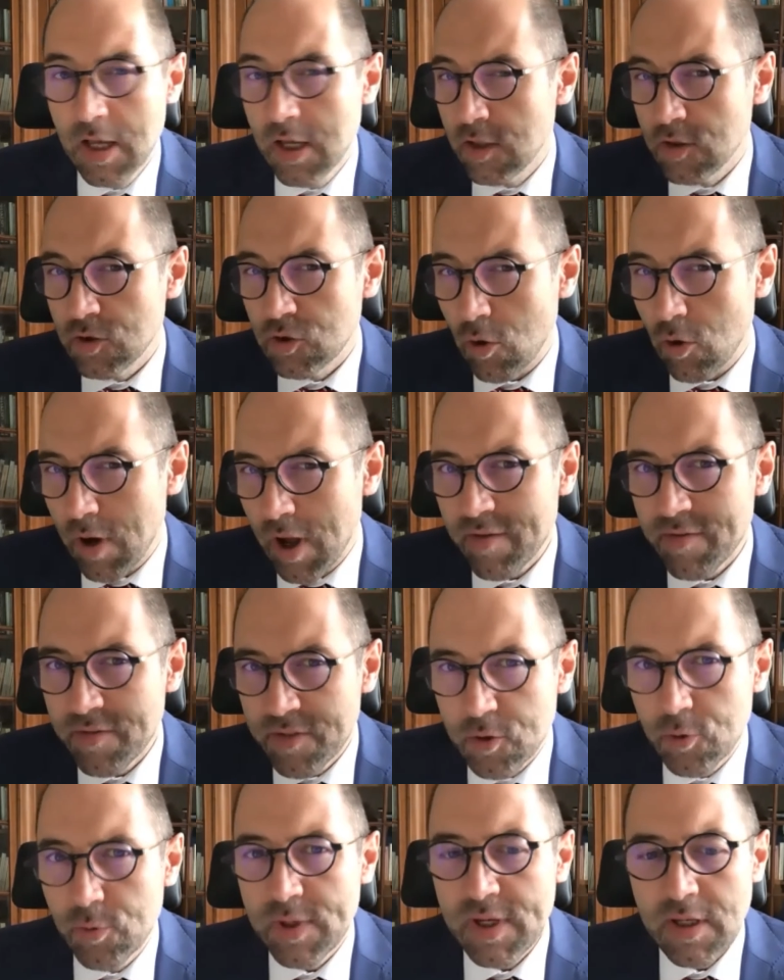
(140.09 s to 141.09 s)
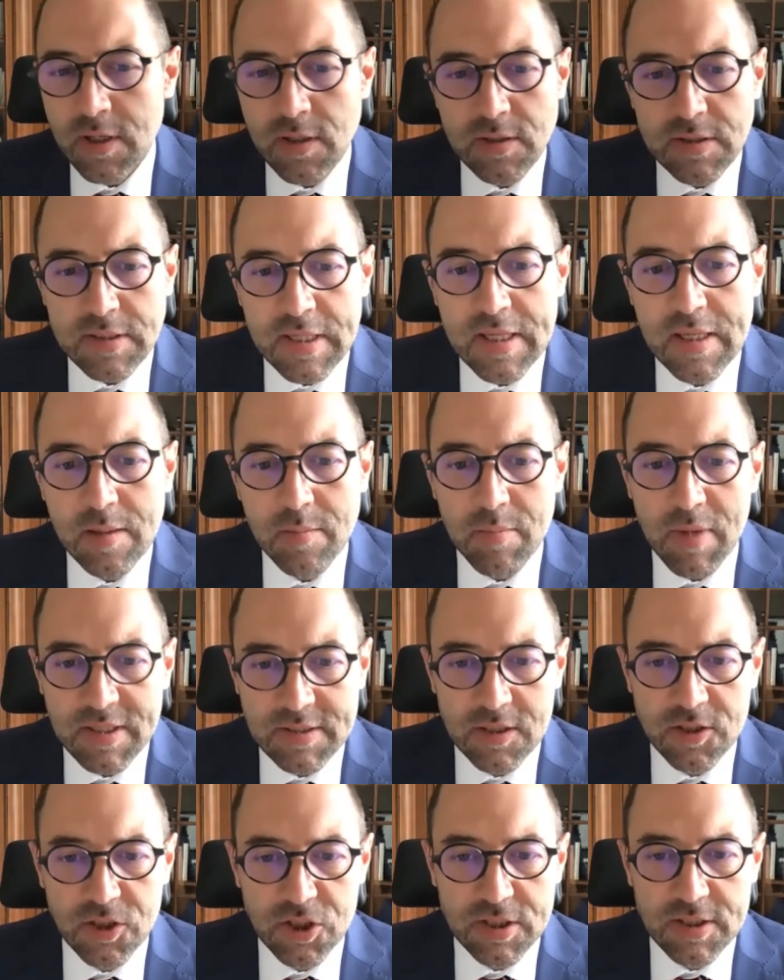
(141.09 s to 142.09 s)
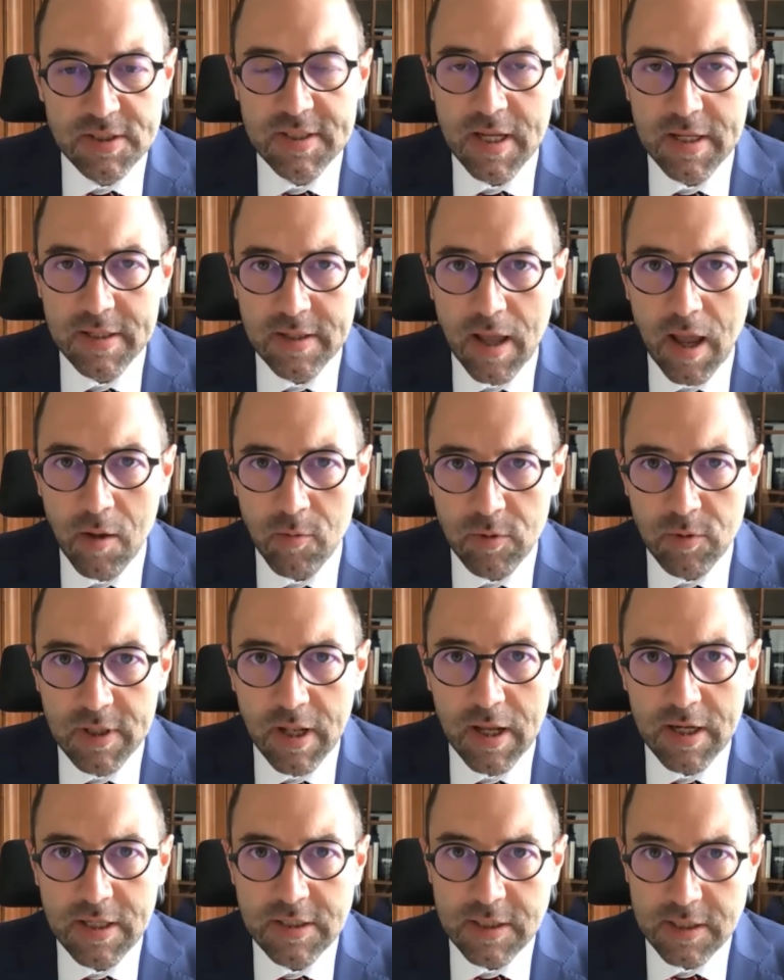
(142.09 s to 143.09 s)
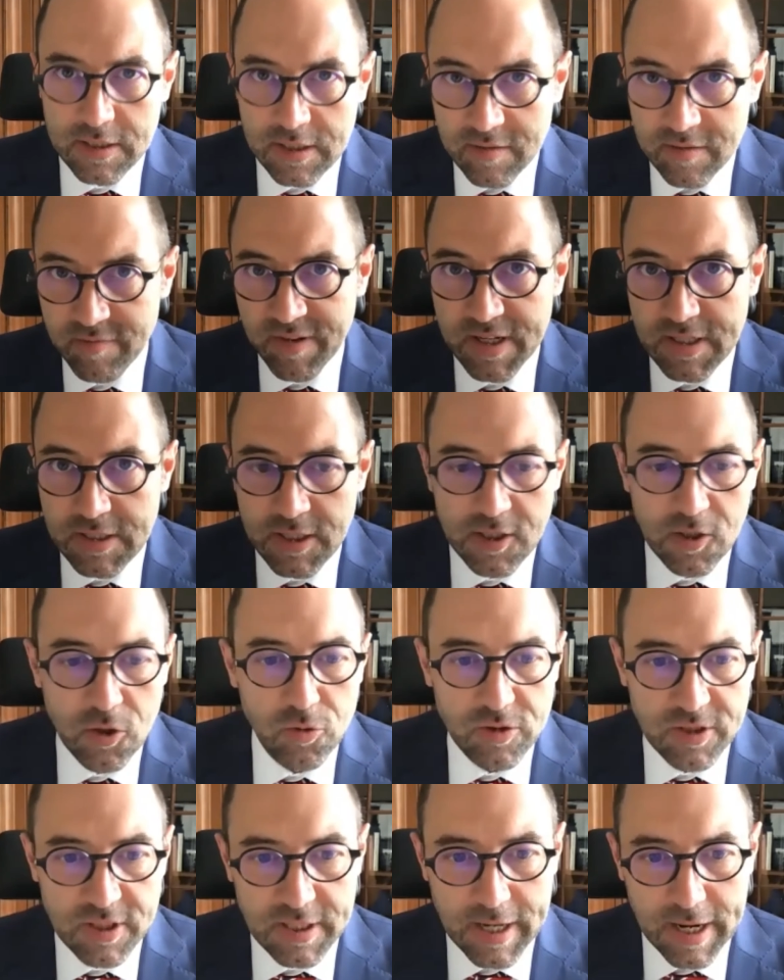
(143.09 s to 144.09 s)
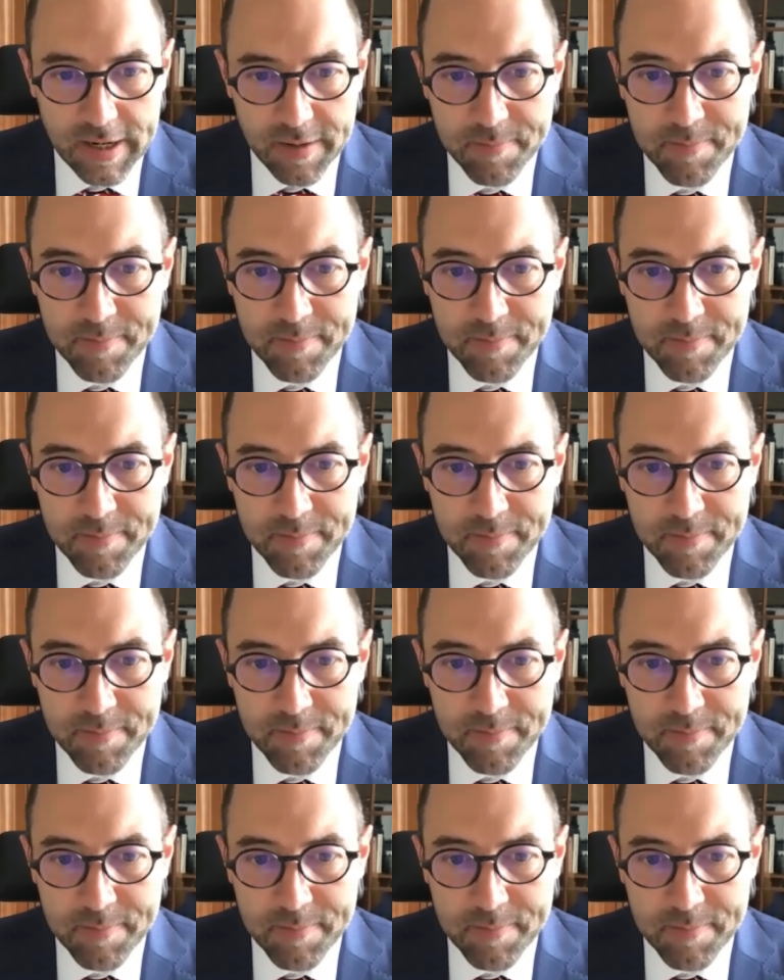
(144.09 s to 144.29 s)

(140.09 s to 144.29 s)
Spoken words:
So I have three key messages that I would like to convey to you today.